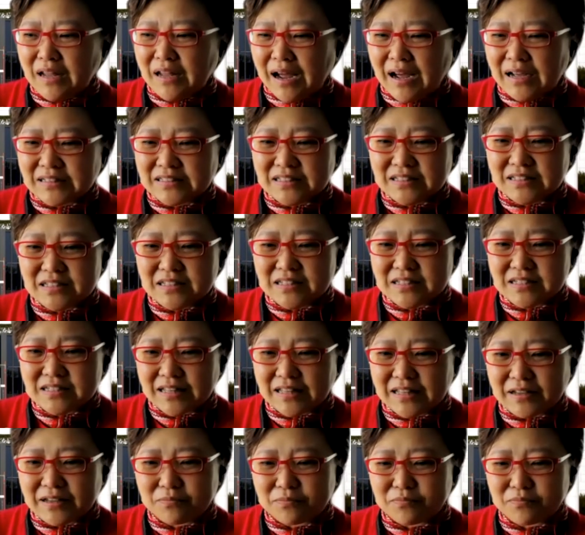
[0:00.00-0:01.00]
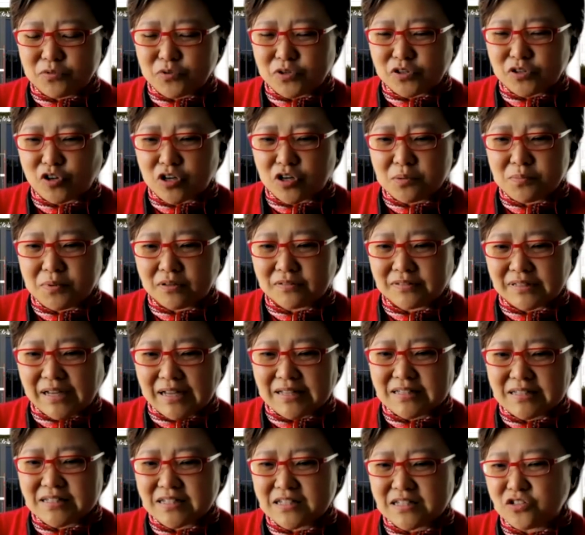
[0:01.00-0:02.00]
artists, like we're talking about
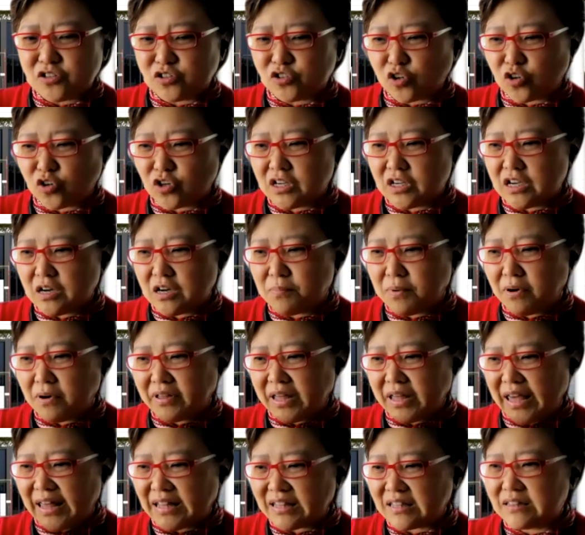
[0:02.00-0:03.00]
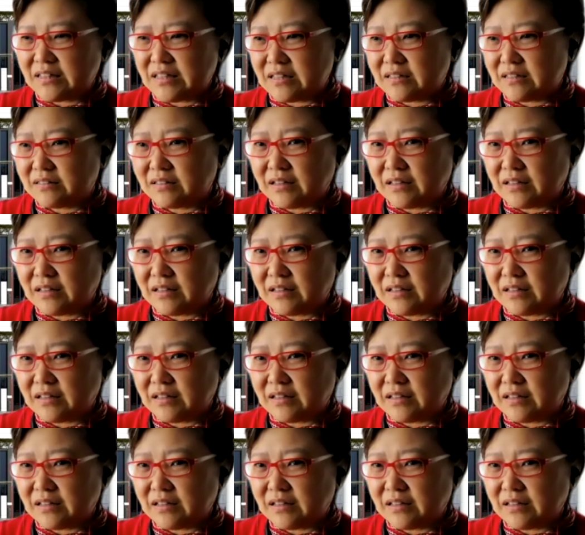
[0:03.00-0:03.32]
dancers, you're talking about athletes.